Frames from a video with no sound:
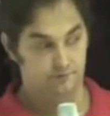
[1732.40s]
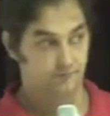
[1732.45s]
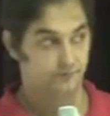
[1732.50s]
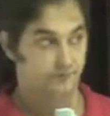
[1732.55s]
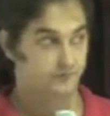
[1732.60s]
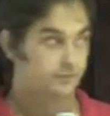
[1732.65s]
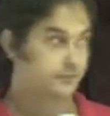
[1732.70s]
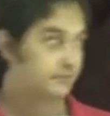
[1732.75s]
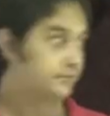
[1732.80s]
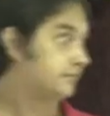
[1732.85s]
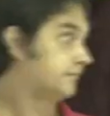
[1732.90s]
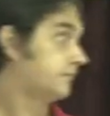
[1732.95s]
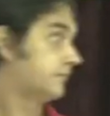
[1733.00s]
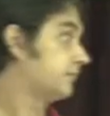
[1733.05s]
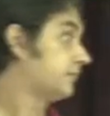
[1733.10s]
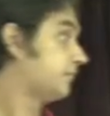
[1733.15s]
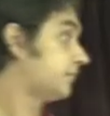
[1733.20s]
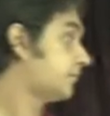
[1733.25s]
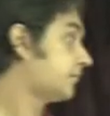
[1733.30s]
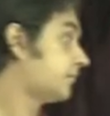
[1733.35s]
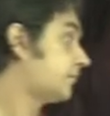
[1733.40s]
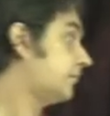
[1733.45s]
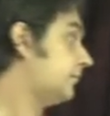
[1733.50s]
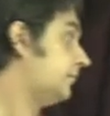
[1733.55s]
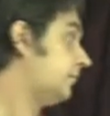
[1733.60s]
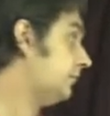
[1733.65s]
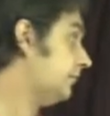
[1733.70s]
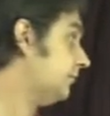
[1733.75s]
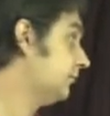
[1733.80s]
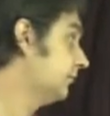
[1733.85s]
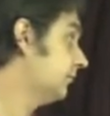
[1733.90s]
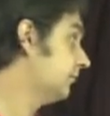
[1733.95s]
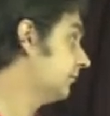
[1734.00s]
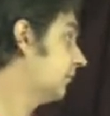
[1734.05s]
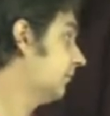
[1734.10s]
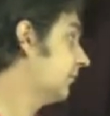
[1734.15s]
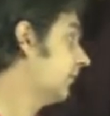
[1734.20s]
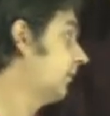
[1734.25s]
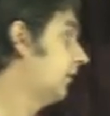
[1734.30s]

No one is speaking in this clip.